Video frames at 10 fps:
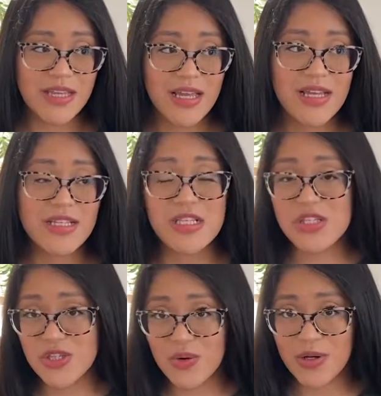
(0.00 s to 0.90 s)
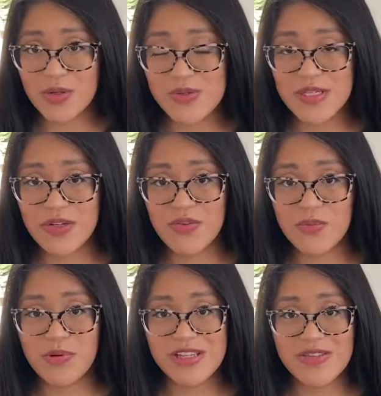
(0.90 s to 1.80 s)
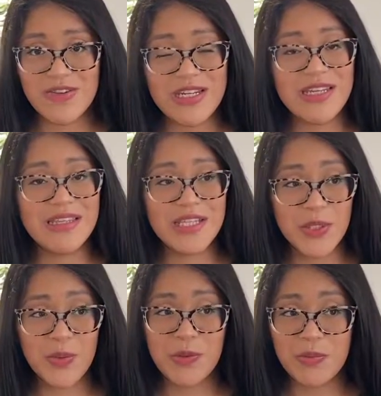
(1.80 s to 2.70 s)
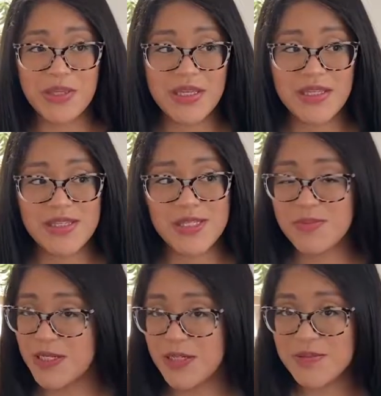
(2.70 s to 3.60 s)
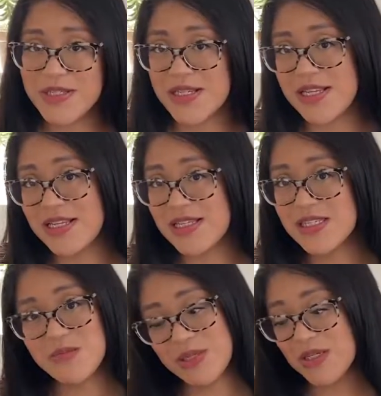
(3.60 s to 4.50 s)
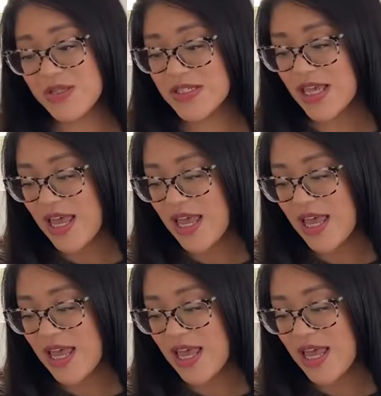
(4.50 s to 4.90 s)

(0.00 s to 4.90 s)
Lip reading: since you are using it for breastfeeding, there will be spit ups and spills,